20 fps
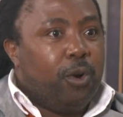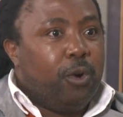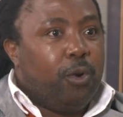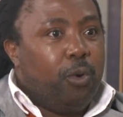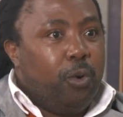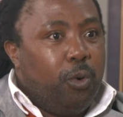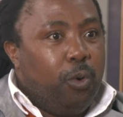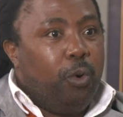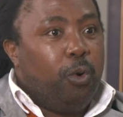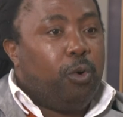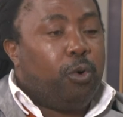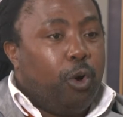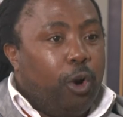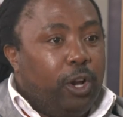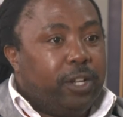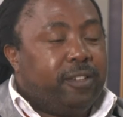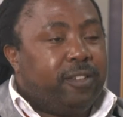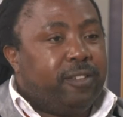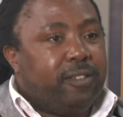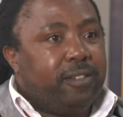who
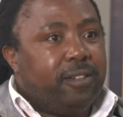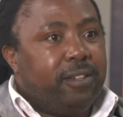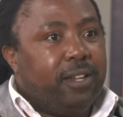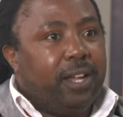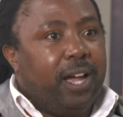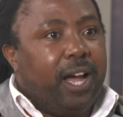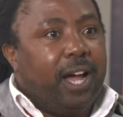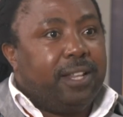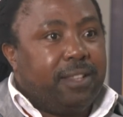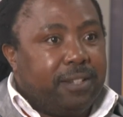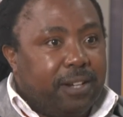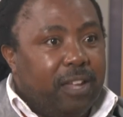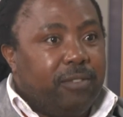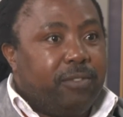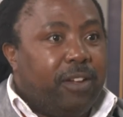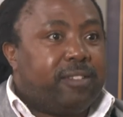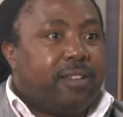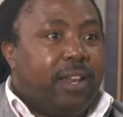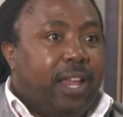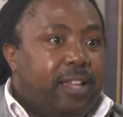got
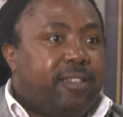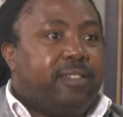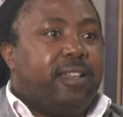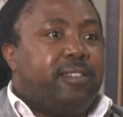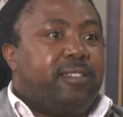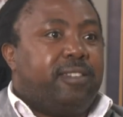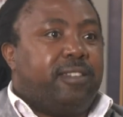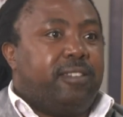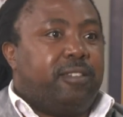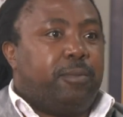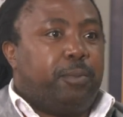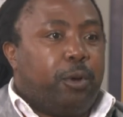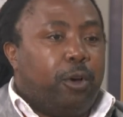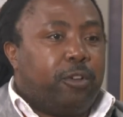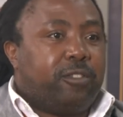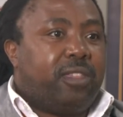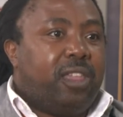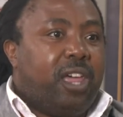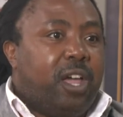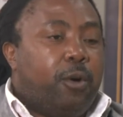driver's licenses
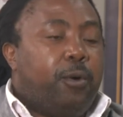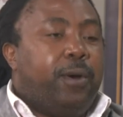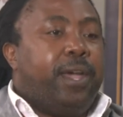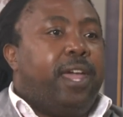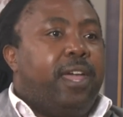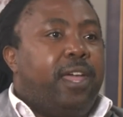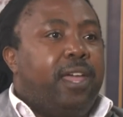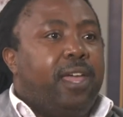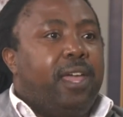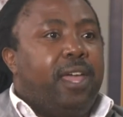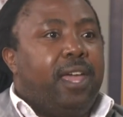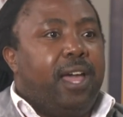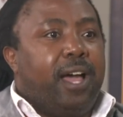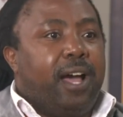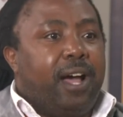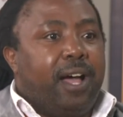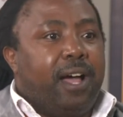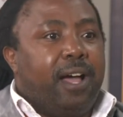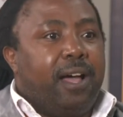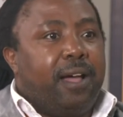because they were
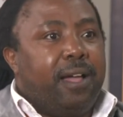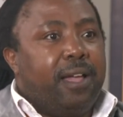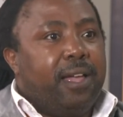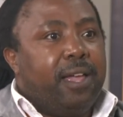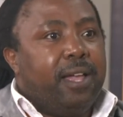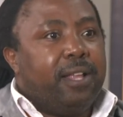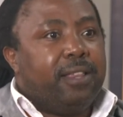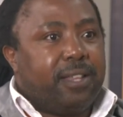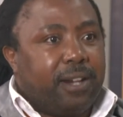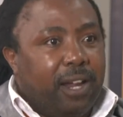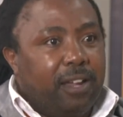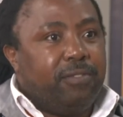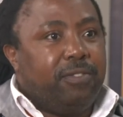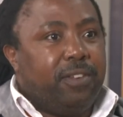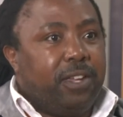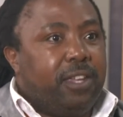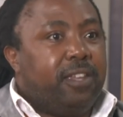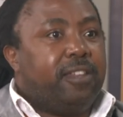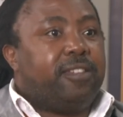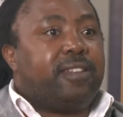
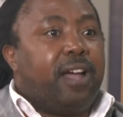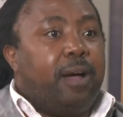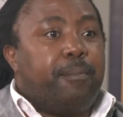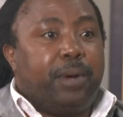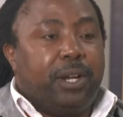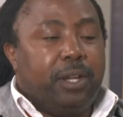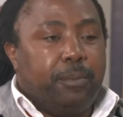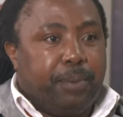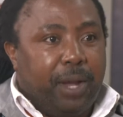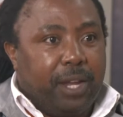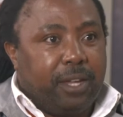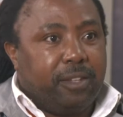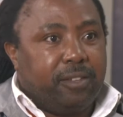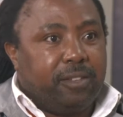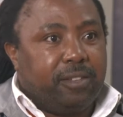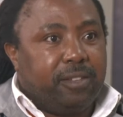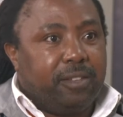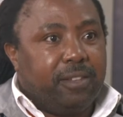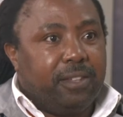driving his company buggies.